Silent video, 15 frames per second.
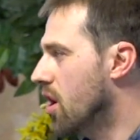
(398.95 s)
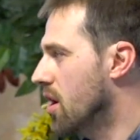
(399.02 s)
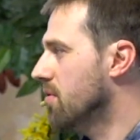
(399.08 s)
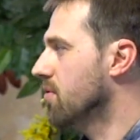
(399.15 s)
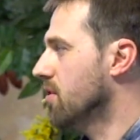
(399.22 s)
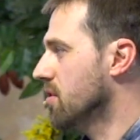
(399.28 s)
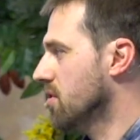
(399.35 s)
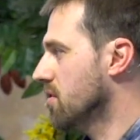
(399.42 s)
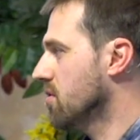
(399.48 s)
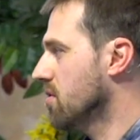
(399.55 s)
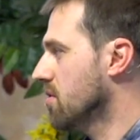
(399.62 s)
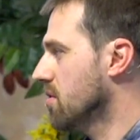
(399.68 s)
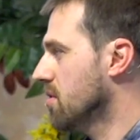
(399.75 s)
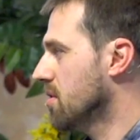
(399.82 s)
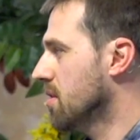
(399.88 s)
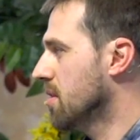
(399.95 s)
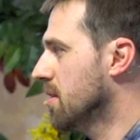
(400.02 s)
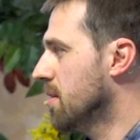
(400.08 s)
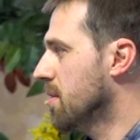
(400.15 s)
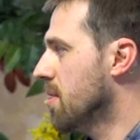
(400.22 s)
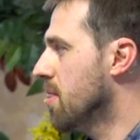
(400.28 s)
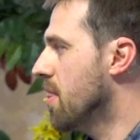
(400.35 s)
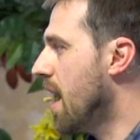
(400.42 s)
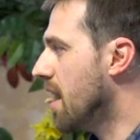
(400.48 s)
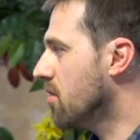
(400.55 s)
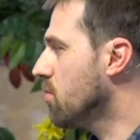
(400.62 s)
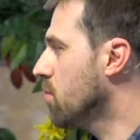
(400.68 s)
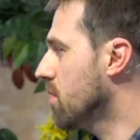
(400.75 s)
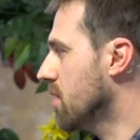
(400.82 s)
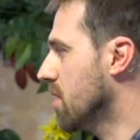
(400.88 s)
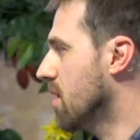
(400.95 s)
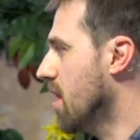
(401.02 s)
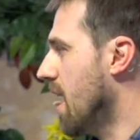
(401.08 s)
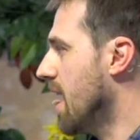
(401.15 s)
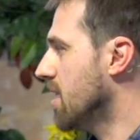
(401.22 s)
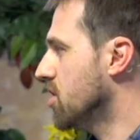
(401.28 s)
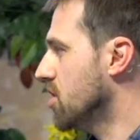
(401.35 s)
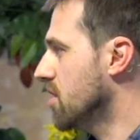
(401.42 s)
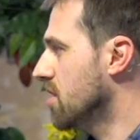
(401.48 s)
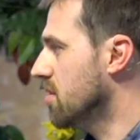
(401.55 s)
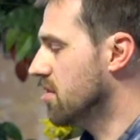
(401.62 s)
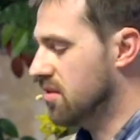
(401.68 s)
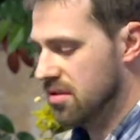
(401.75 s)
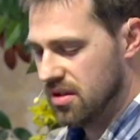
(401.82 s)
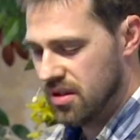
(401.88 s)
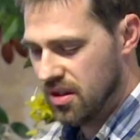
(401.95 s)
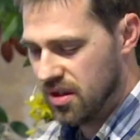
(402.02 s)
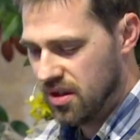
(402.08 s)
offers. That's where the clash is.